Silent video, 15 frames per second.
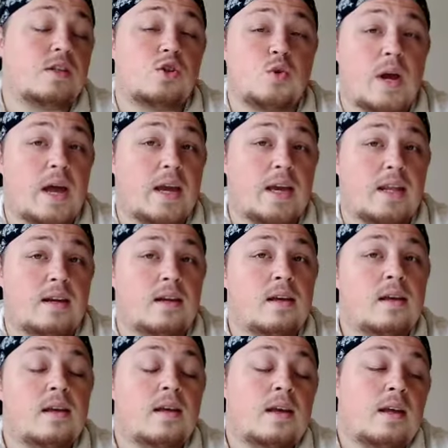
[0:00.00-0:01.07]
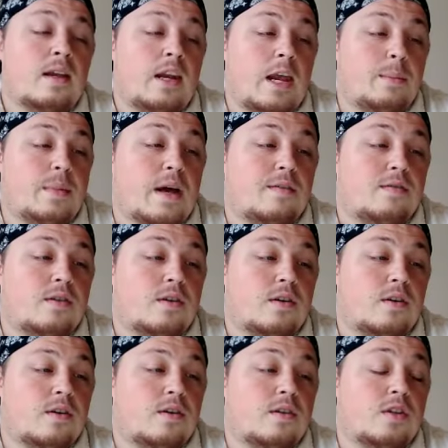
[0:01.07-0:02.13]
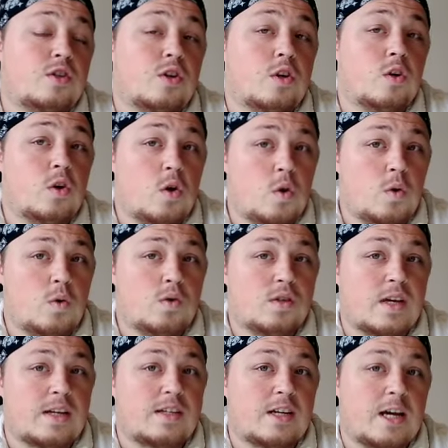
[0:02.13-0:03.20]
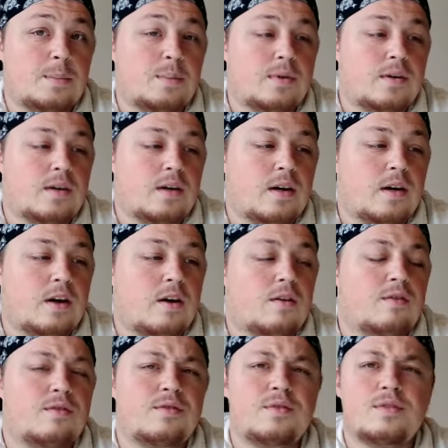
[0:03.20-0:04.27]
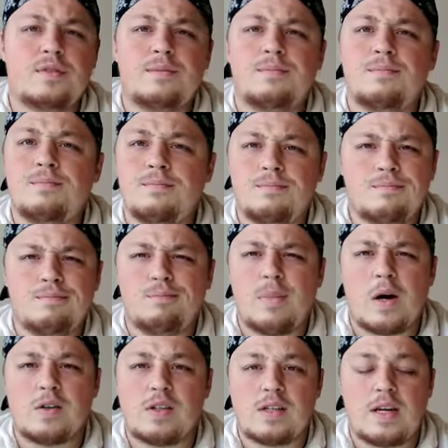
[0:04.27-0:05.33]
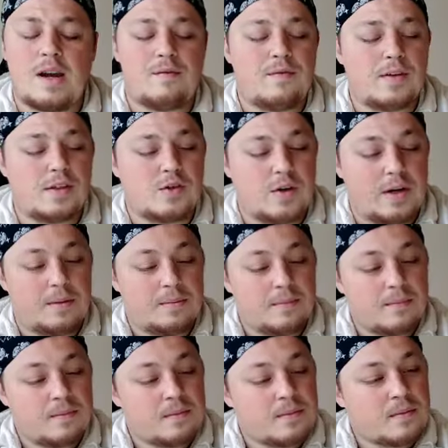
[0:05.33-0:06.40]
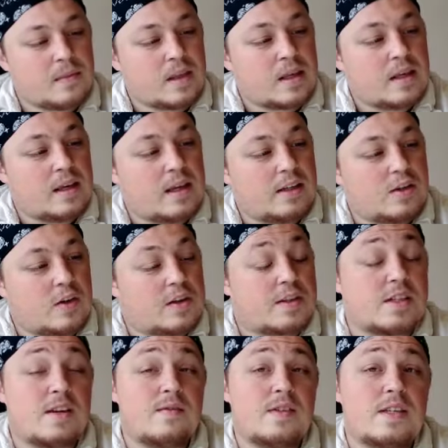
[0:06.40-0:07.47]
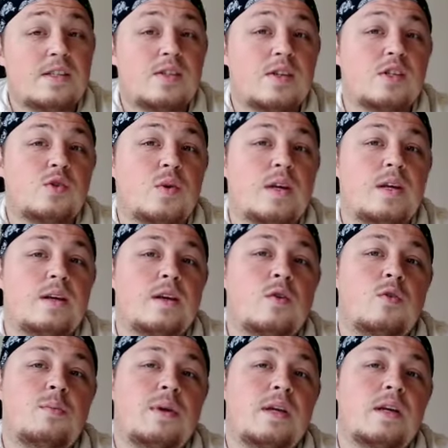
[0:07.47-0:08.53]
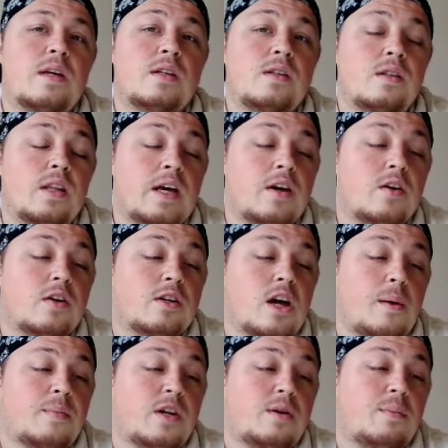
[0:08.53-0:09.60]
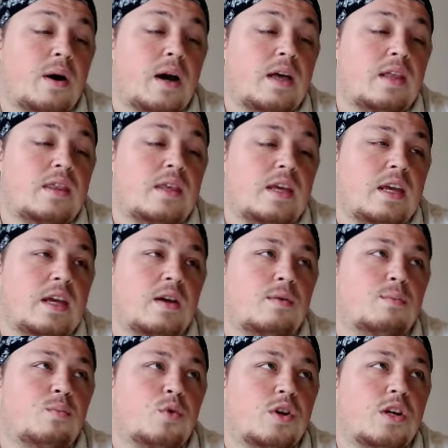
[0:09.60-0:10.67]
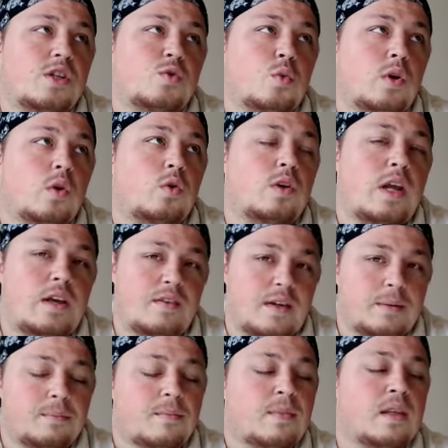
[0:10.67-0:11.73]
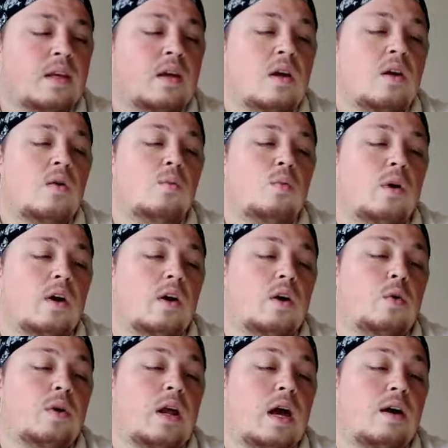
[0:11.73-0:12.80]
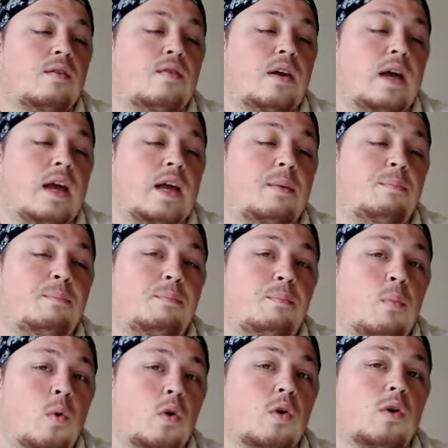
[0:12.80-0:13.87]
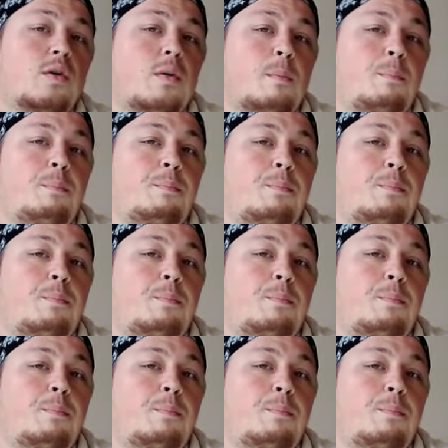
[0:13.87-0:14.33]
the Dragon, named after the dragoons, a type of mounted infantry. During the 17th century, it would be later adopted by the British Royal Navy, where it would have a more